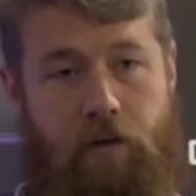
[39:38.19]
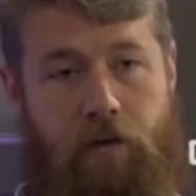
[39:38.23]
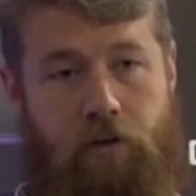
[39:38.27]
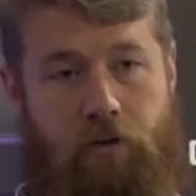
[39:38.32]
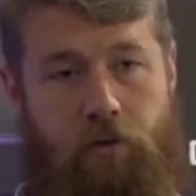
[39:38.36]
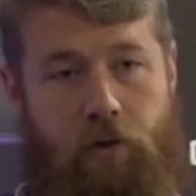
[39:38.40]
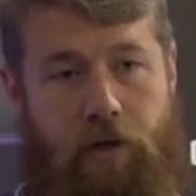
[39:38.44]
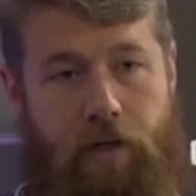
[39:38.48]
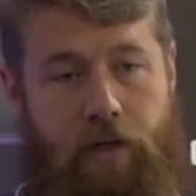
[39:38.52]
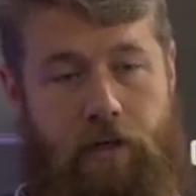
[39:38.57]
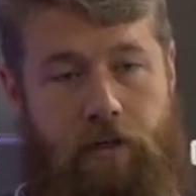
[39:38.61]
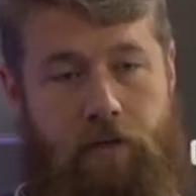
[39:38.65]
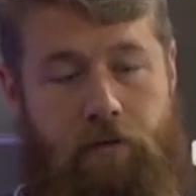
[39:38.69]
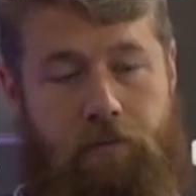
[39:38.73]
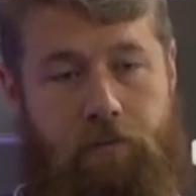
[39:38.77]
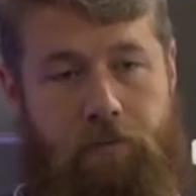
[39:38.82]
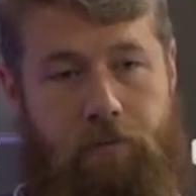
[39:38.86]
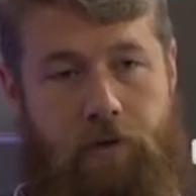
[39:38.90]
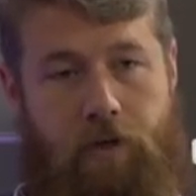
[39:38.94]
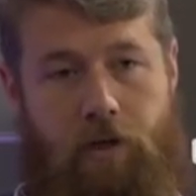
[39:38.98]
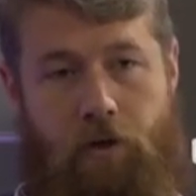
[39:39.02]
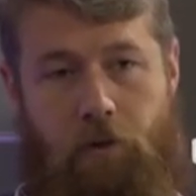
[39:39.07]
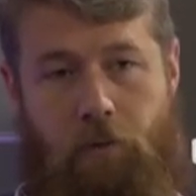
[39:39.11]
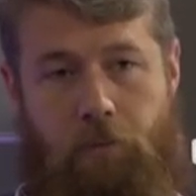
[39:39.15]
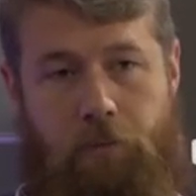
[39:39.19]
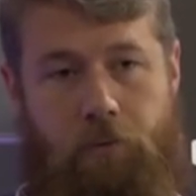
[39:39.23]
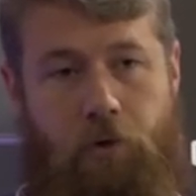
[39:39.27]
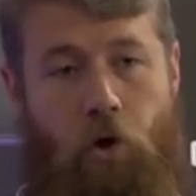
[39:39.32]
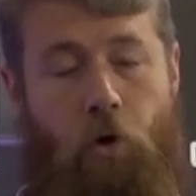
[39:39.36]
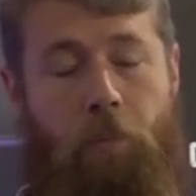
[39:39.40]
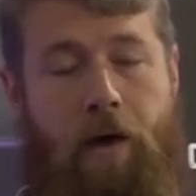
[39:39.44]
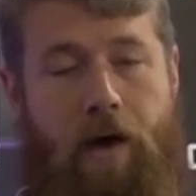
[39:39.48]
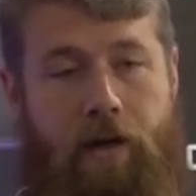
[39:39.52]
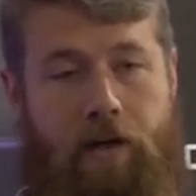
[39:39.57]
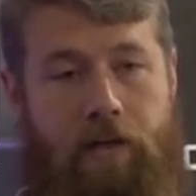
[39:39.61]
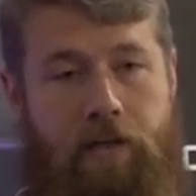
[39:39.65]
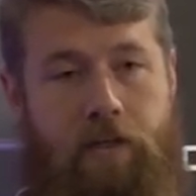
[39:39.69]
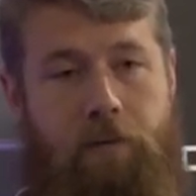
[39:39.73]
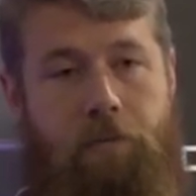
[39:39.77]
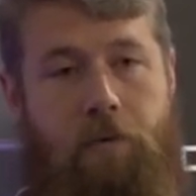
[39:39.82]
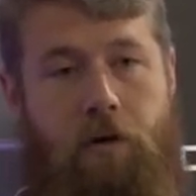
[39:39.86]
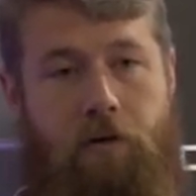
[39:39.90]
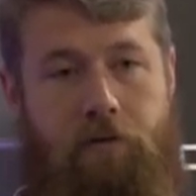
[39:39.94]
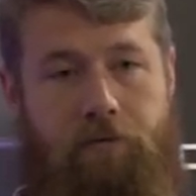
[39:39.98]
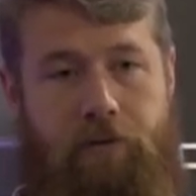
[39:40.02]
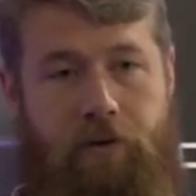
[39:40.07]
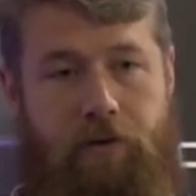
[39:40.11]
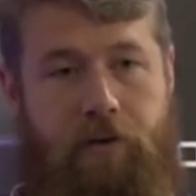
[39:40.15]
So I can, you know, go back and
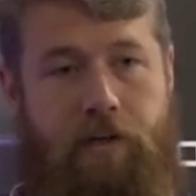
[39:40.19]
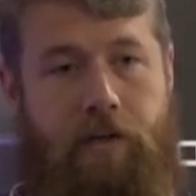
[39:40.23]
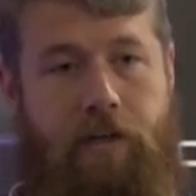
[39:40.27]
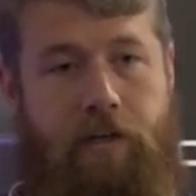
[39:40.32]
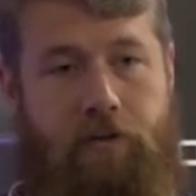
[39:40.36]
debug very